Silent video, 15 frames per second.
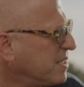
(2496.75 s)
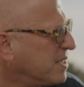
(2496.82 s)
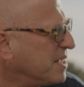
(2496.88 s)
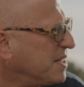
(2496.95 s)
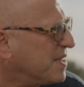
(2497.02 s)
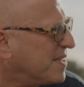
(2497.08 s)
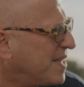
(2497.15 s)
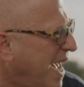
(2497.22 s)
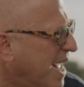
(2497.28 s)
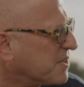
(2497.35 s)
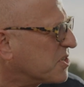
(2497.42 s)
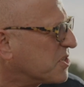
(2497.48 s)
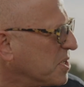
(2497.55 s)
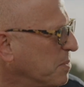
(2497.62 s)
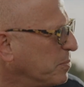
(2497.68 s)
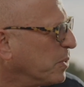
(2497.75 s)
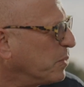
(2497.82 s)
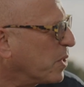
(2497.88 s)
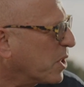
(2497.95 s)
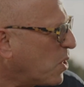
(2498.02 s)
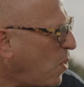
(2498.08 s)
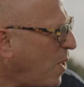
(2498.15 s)
did that simple
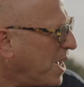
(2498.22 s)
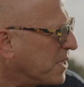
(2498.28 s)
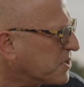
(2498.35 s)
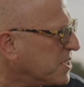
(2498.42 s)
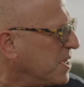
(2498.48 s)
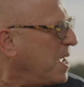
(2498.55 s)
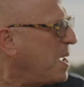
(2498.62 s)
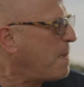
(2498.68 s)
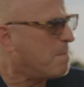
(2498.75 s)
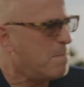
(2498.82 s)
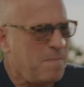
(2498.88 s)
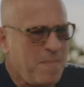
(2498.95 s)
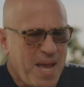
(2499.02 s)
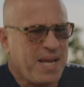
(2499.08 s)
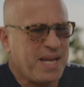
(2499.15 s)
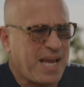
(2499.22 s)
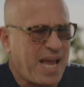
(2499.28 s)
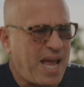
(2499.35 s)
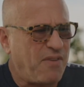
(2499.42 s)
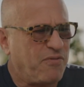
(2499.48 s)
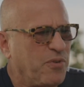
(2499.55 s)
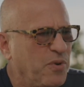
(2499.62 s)
request make
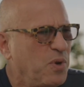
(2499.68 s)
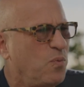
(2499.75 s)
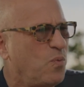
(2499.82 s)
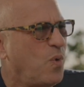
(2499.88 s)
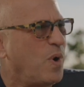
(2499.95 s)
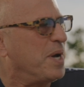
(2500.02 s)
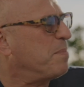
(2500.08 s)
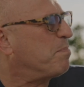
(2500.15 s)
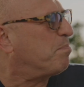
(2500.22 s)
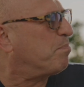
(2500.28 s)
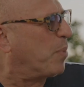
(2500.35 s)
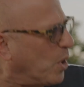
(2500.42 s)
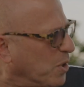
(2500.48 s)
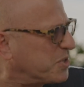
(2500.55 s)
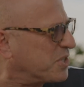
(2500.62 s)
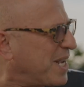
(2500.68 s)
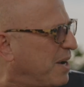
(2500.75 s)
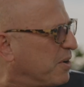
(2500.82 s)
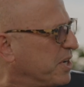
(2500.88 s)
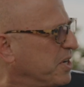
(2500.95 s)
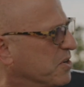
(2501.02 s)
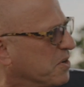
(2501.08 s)
everyone burst
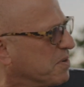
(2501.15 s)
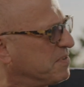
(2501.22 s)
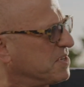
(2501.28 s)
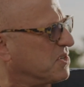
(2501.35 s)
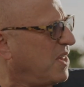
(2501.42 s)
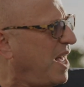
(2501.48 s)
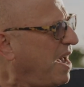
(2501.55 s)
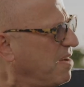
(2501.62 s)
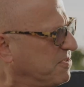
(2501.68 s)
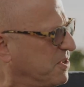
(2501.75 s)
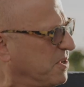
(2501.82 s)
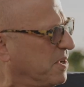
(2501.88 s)
out in nervous laughter?